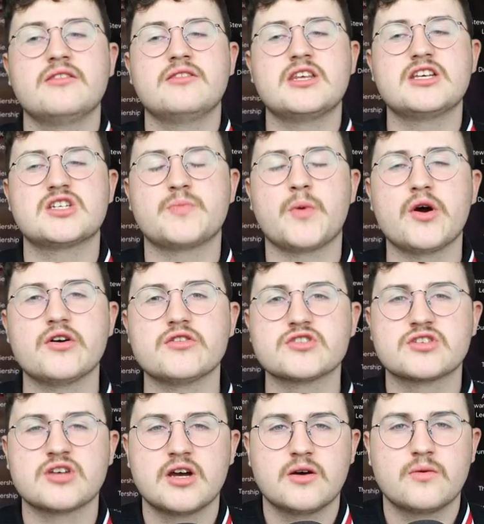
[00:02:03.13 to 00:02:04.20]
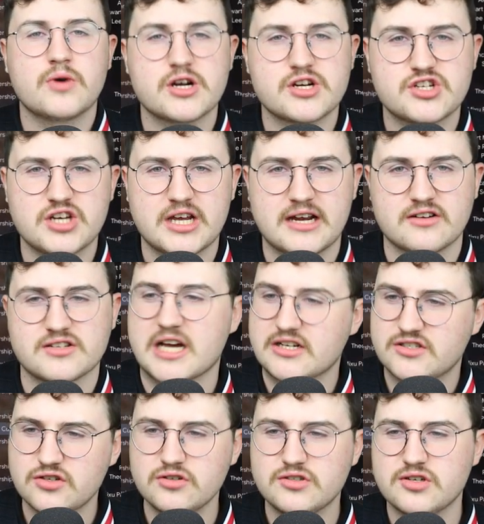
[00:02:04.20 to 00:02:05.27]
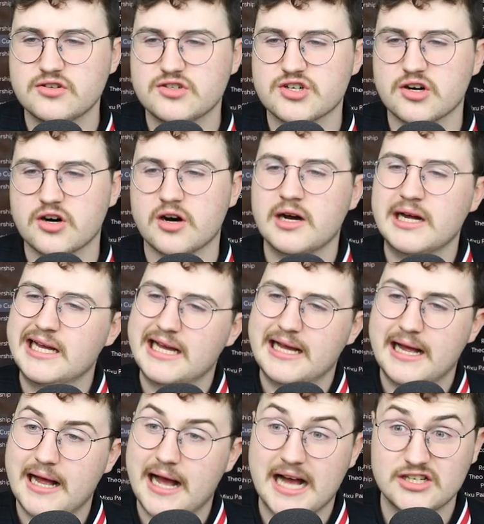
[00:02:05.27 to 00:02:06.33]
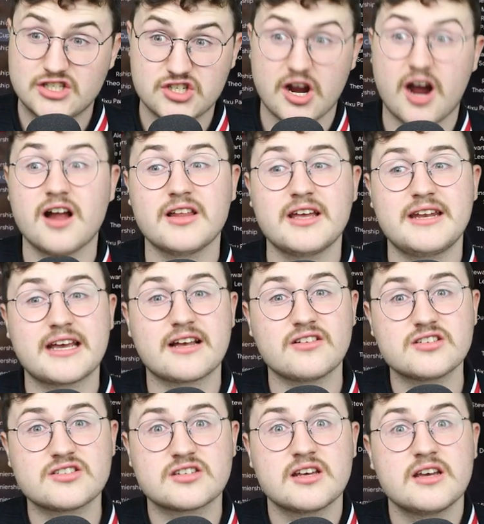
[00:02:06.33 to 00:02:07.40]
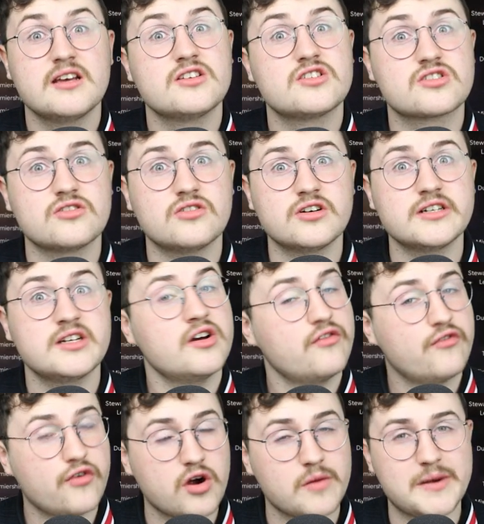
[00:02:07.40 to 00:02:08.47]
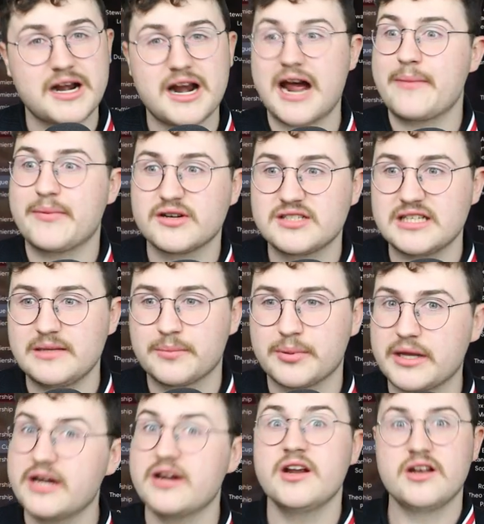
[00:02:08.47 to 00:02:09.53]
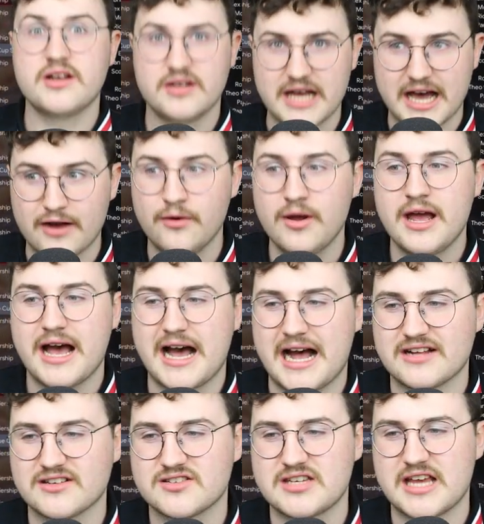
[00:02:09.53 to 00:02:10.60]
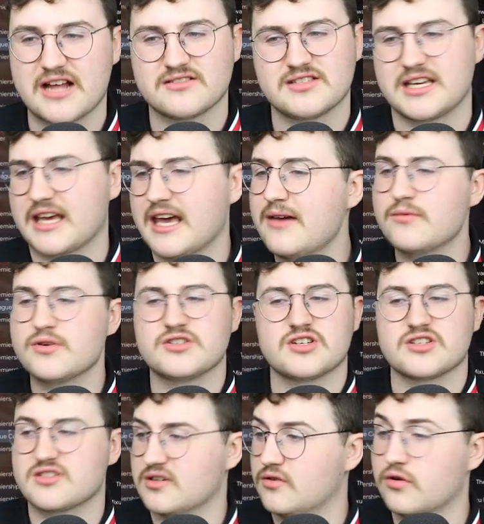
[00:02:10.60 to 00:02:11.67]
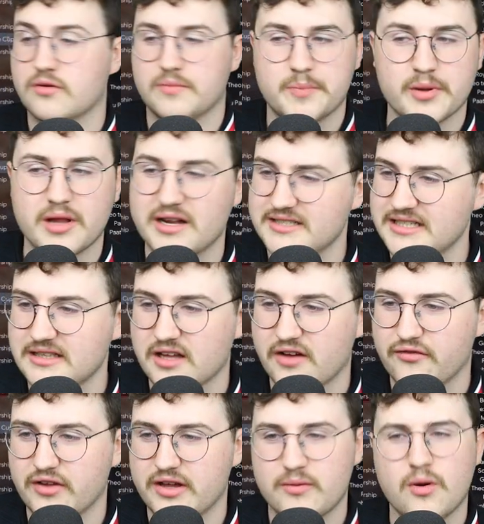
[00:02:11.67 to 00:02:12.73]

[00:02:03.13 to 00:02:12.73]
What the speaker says: The spoils were shared. A 2-2 draw, and Charlie Nicholas scored, former Aberdeen player, now at Celtic. It was just so bloody lovely.